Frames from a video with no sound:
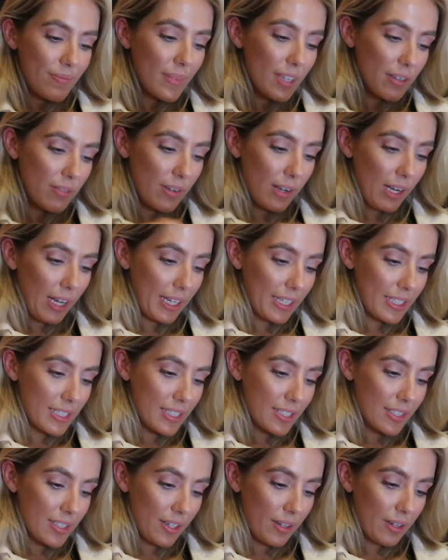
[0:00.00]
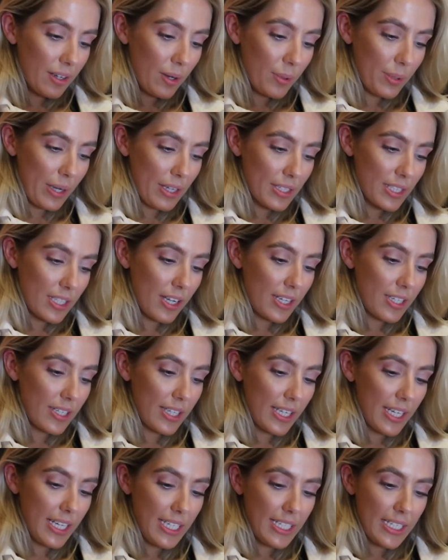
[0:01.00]
I feel like, because it's so cold outside
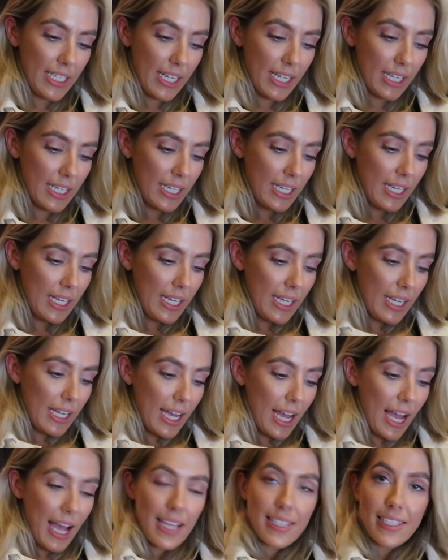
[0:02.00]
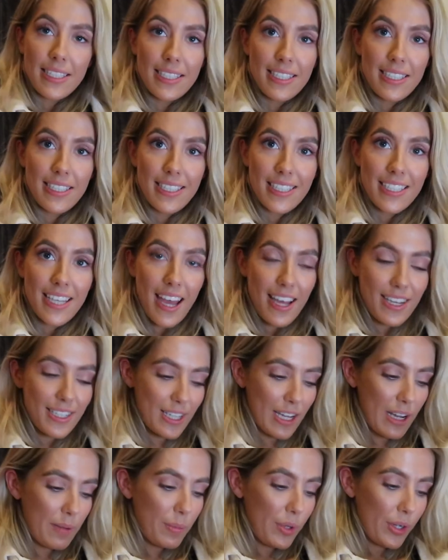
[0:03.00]
and the heating hasn't
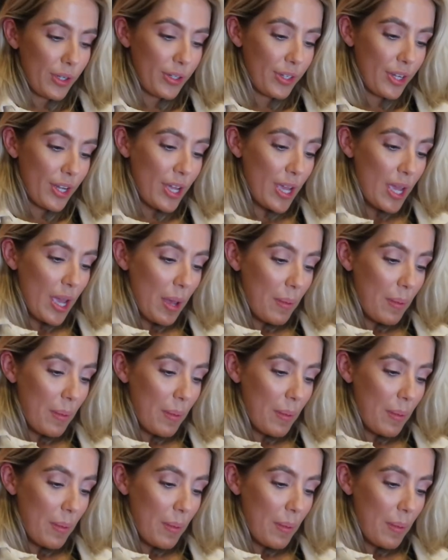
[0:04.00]
yet come on.